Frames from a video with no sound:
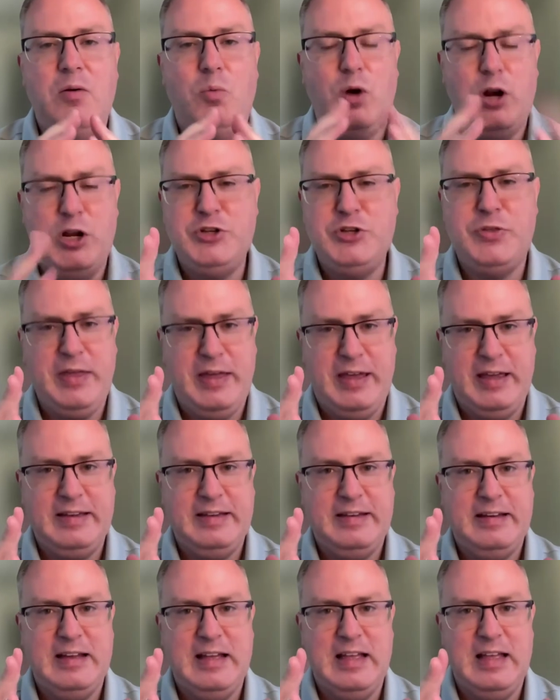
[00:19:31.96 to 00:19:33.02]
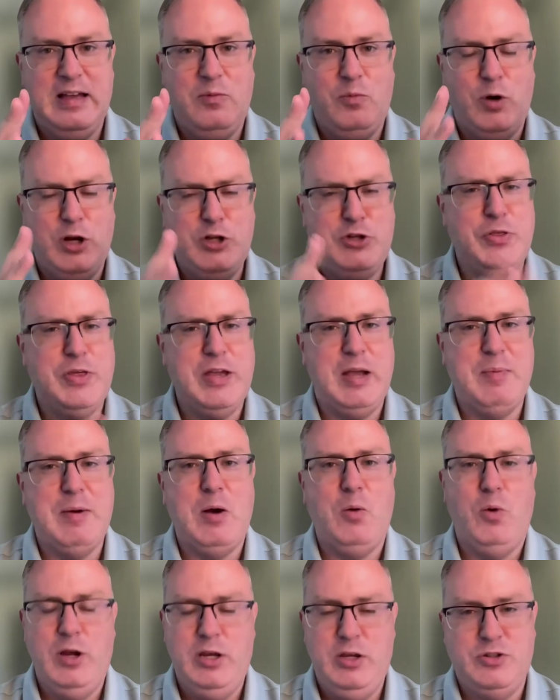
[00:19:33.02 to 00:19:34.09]
what did you think? What did you think
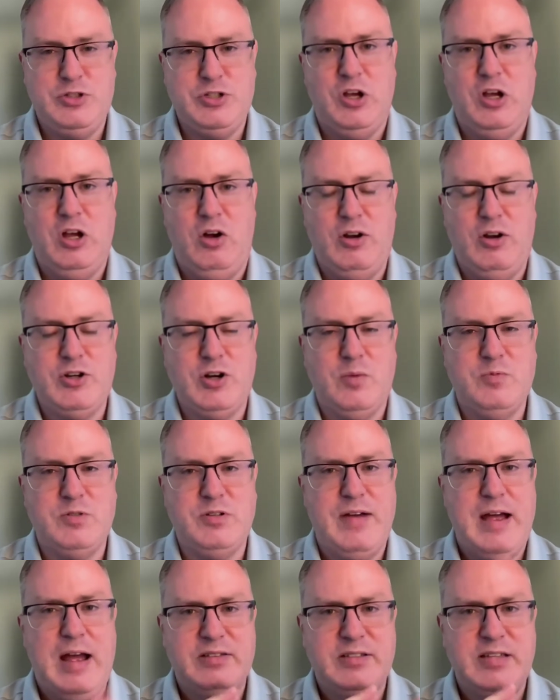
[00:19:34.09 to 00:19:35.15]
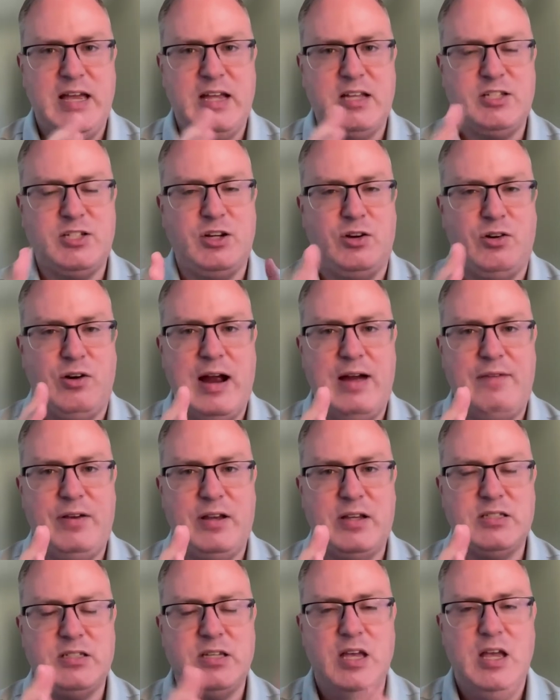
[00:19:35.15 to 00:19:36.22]
about what you saw in terms of how text and
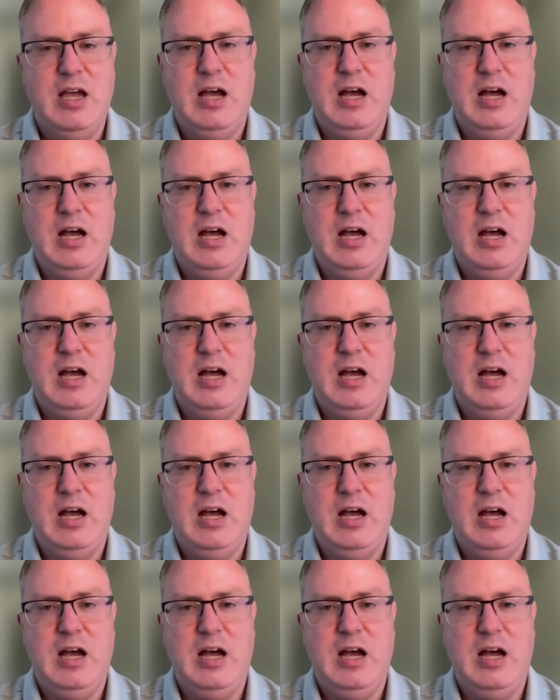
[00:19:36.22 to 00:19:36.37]
graphics